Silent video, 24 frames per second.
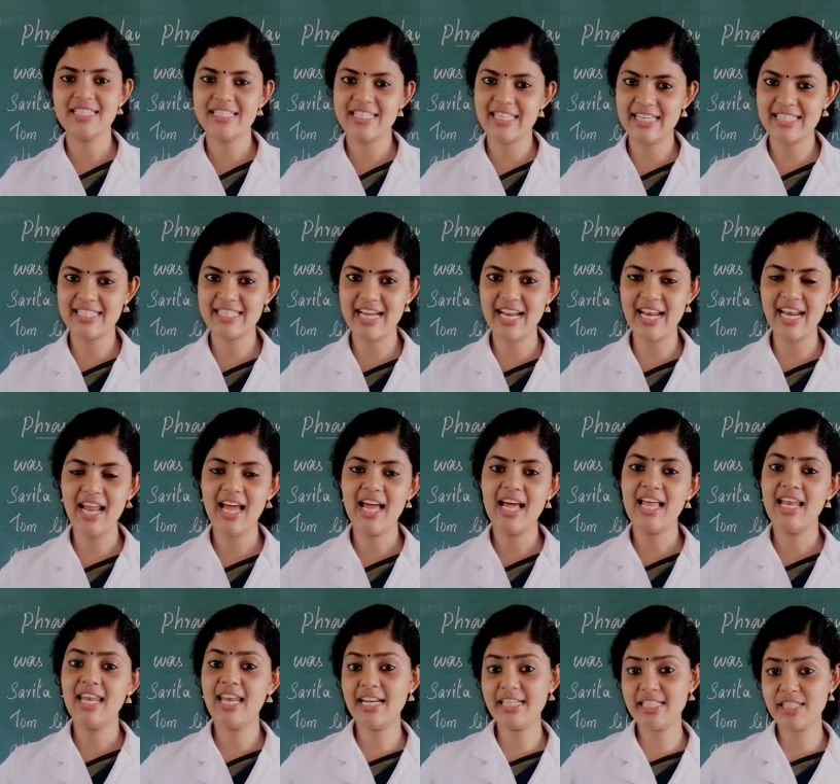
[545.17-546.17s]

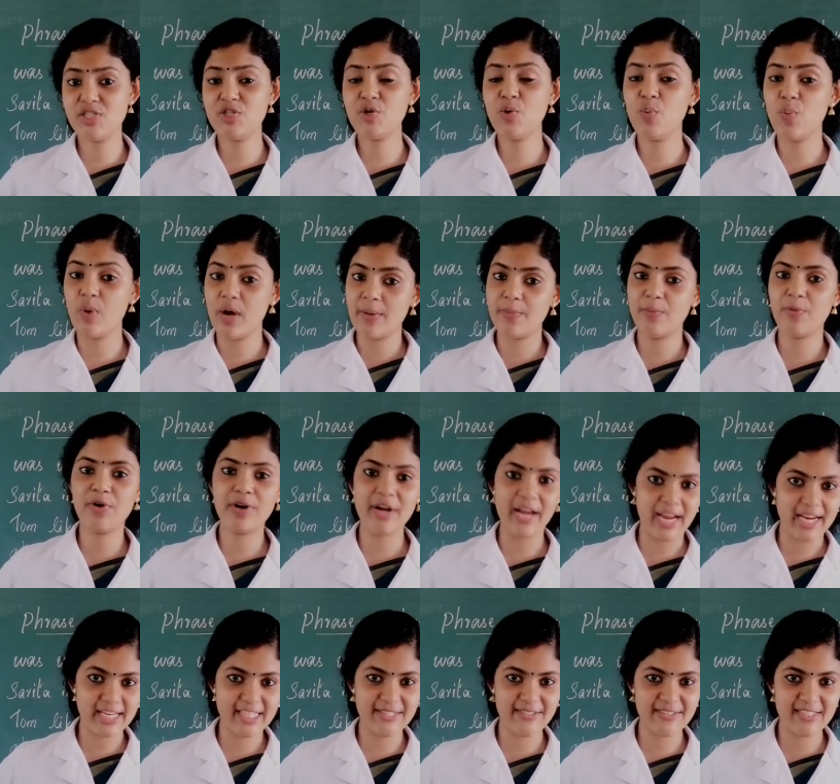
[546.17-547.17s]
Children, let's do one more
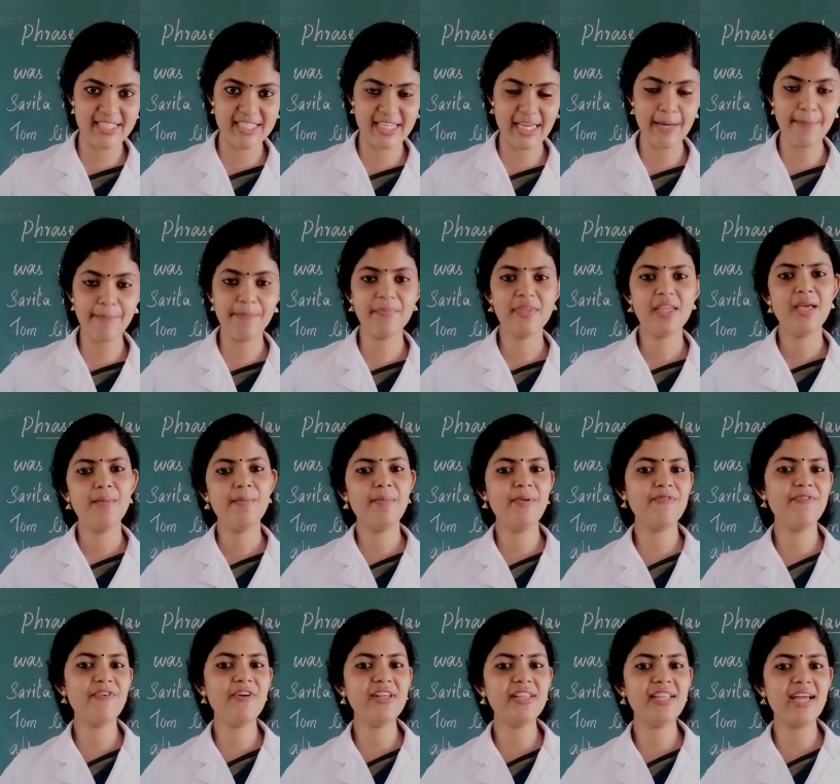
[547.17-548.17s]
activity.
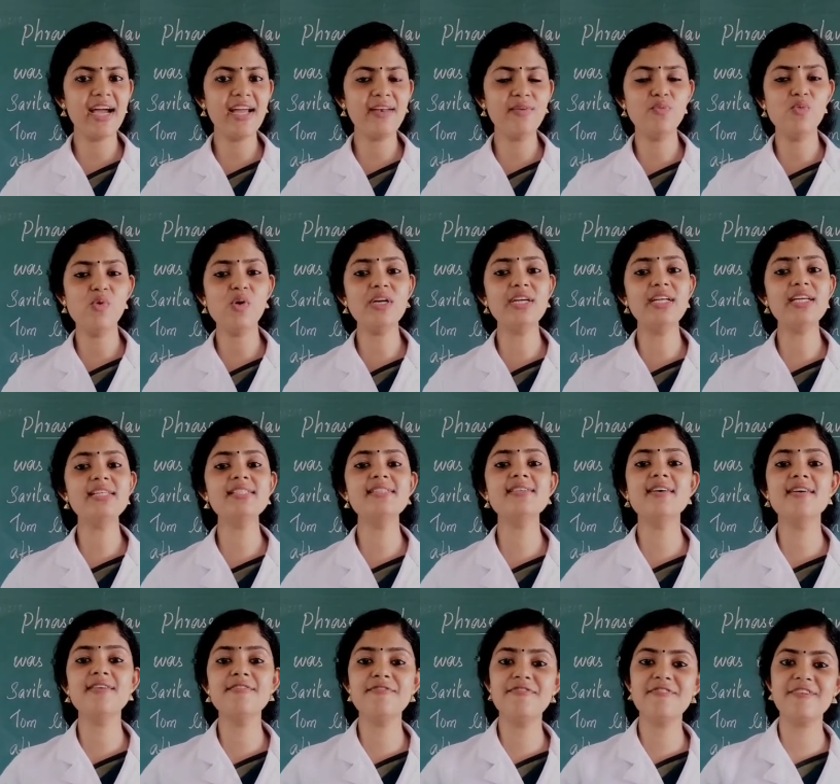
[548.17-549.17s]
Before that, what
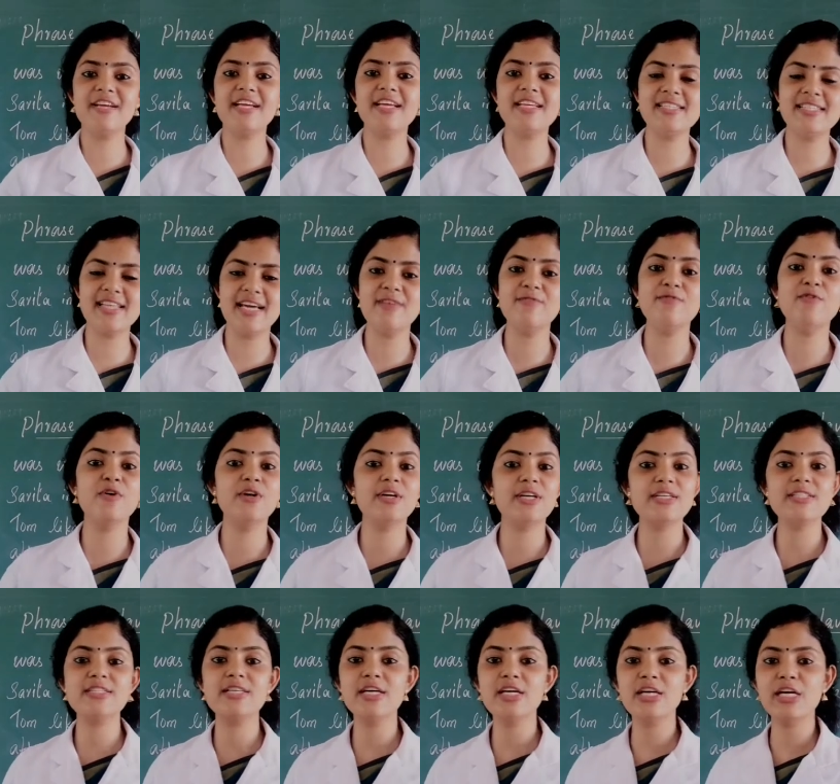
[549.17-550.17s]
is a phrase and
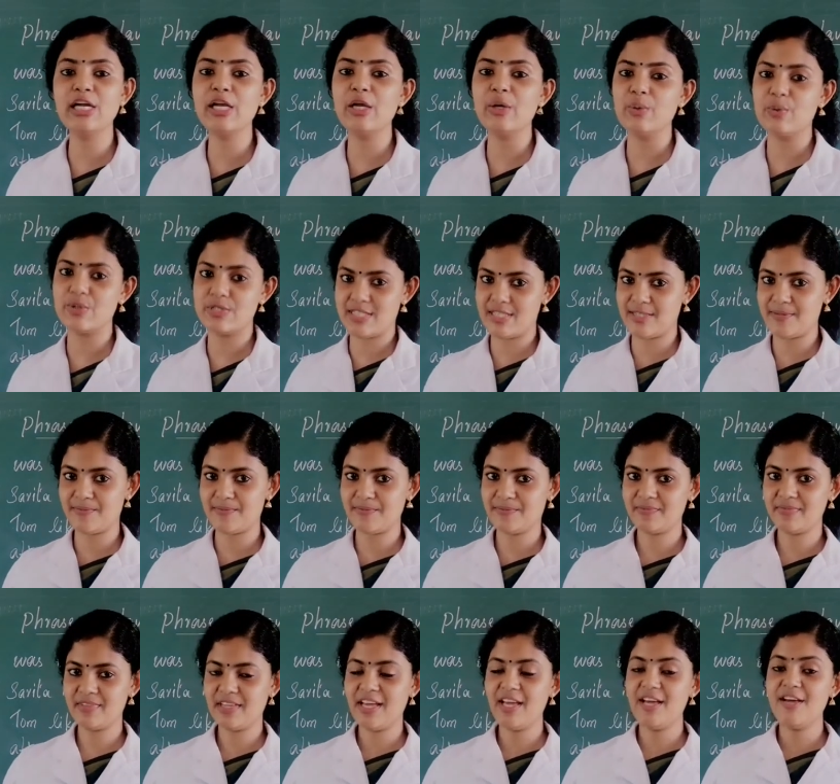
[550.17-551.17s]
what is a clause?
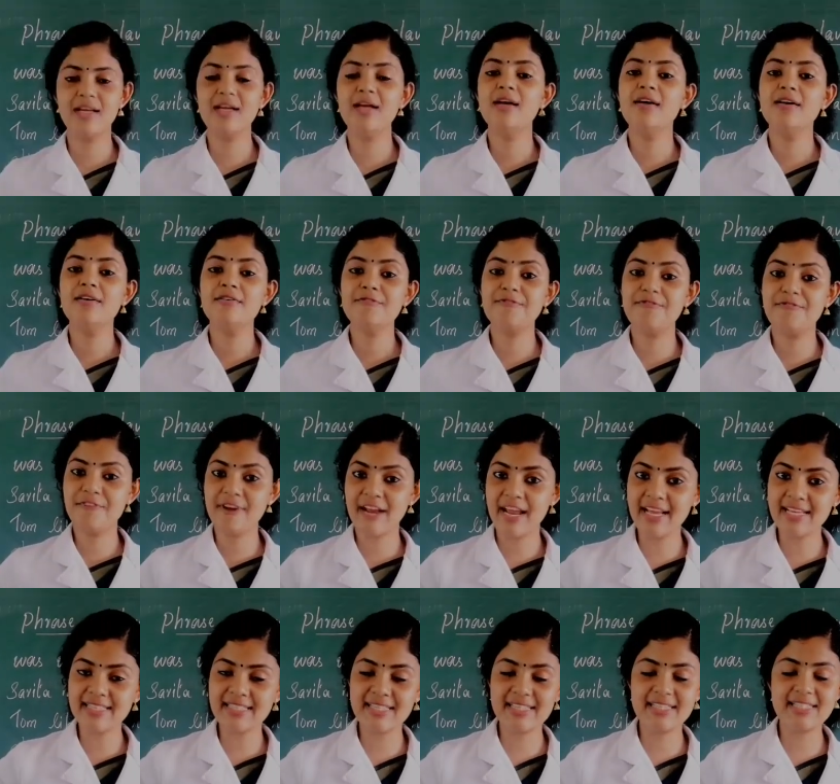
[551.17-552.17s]

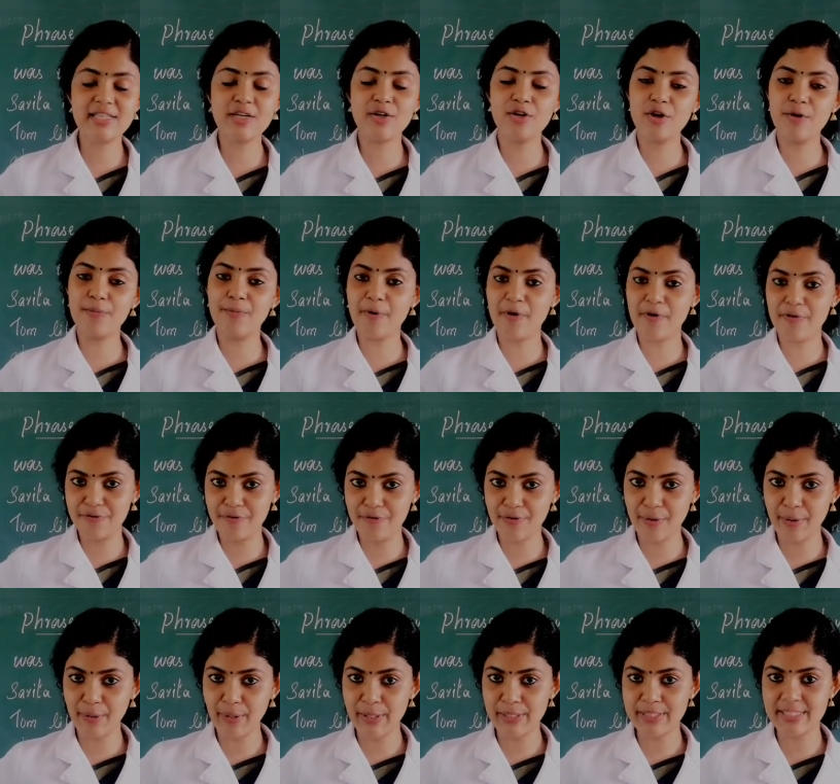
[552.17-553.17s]
Phrase is a group of
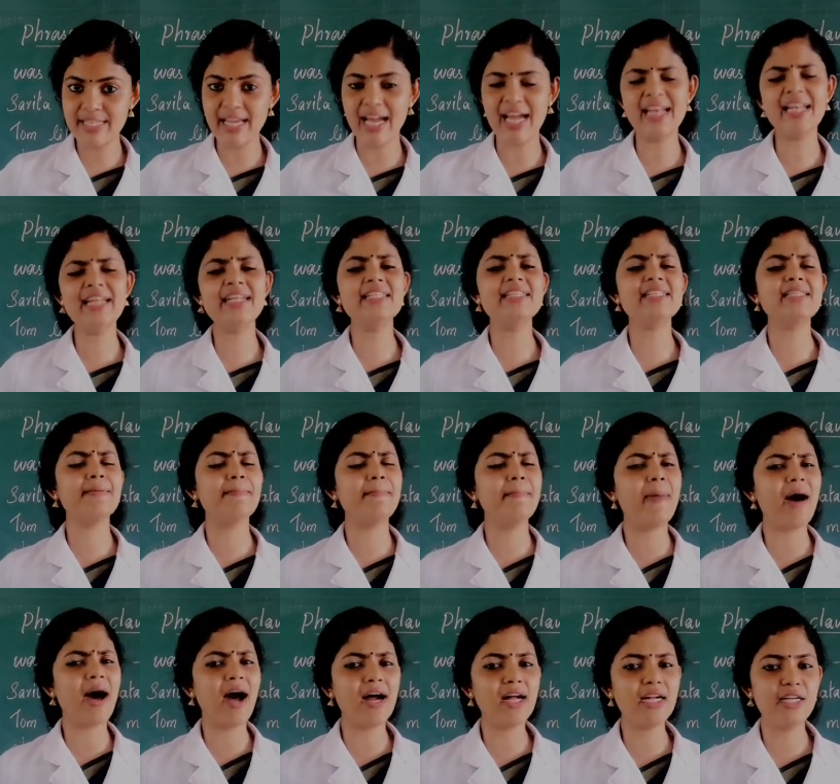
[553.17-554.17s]
words and it is
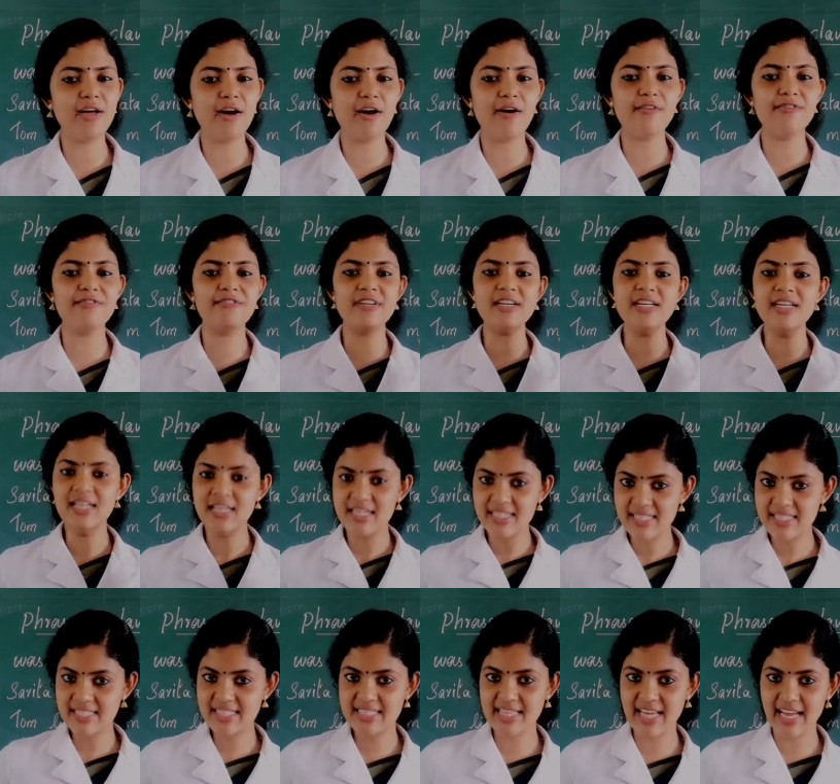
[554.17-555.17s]
a part of
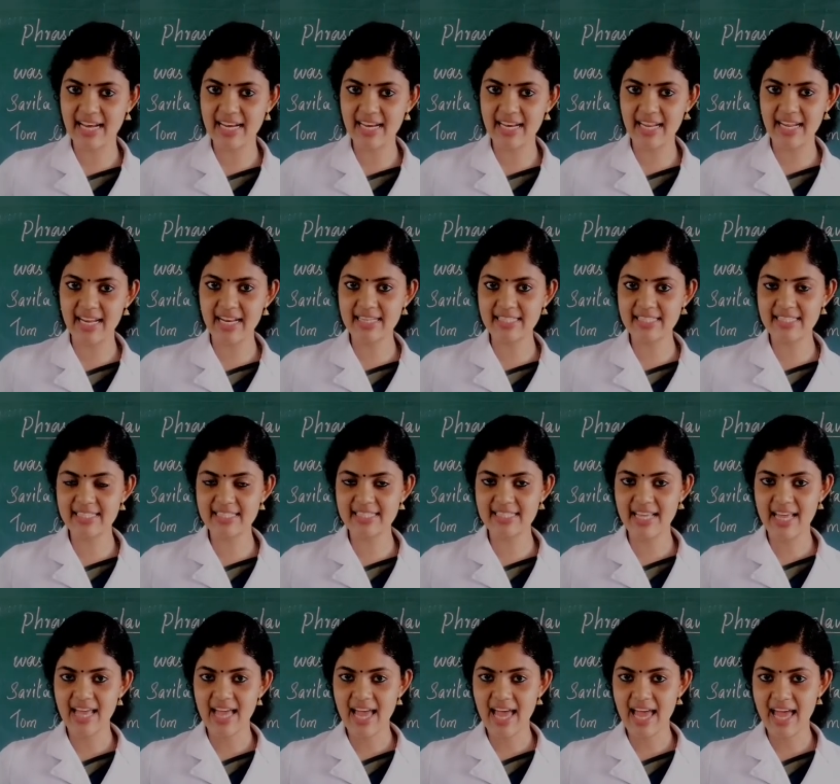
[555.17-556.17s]
a
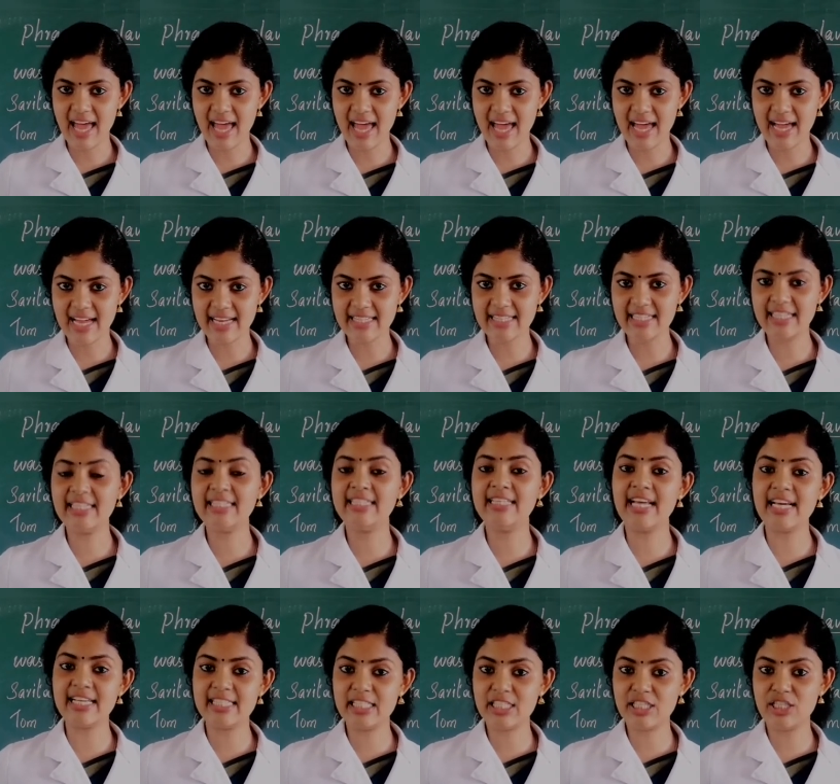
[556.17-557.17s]
sentence and it
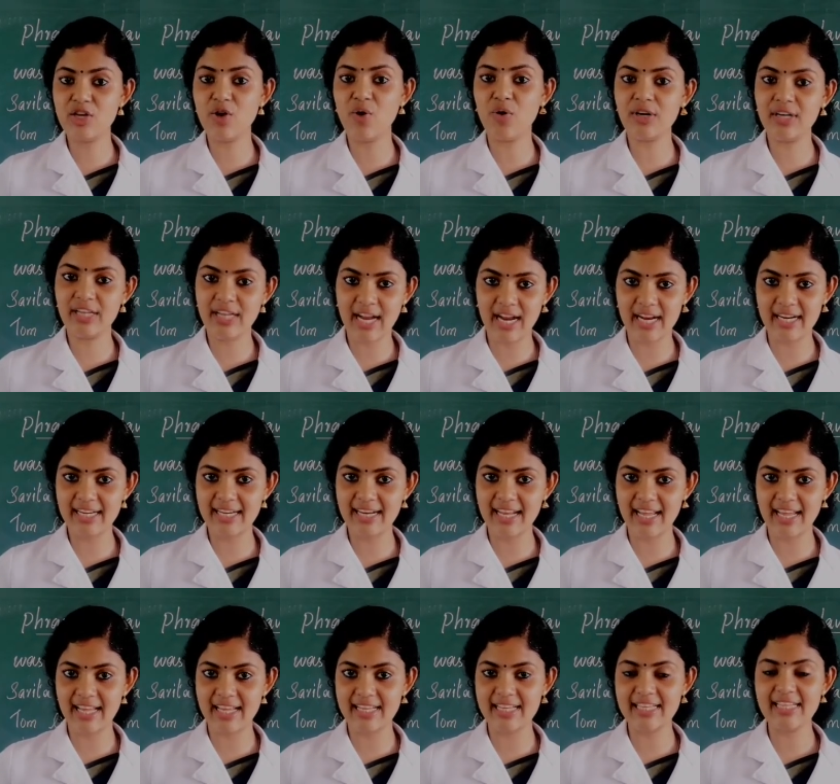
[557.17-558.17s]
does not
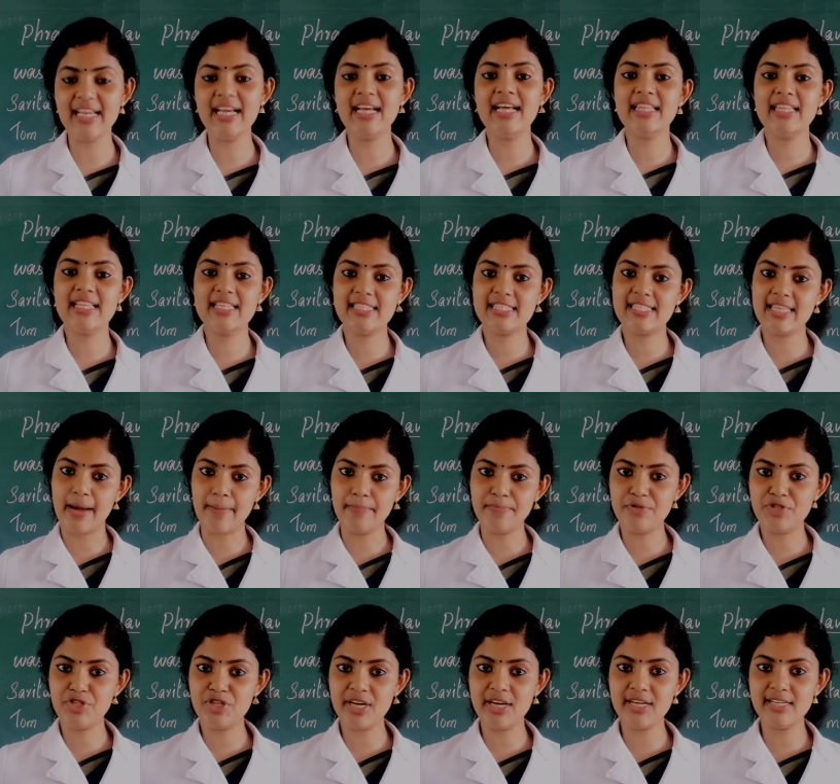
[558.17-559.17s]
contain the
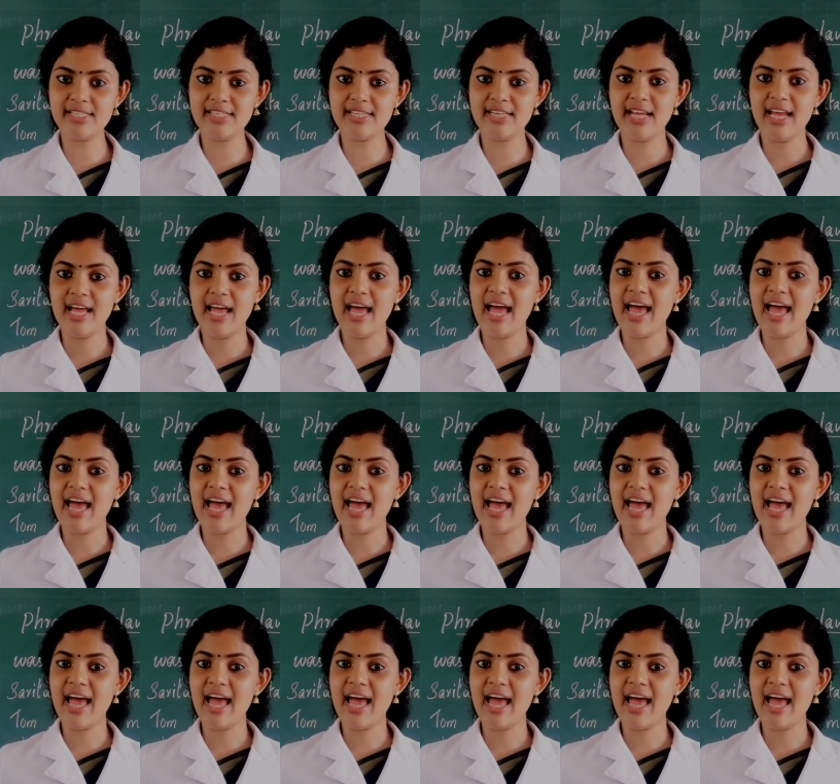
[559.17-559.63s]
subject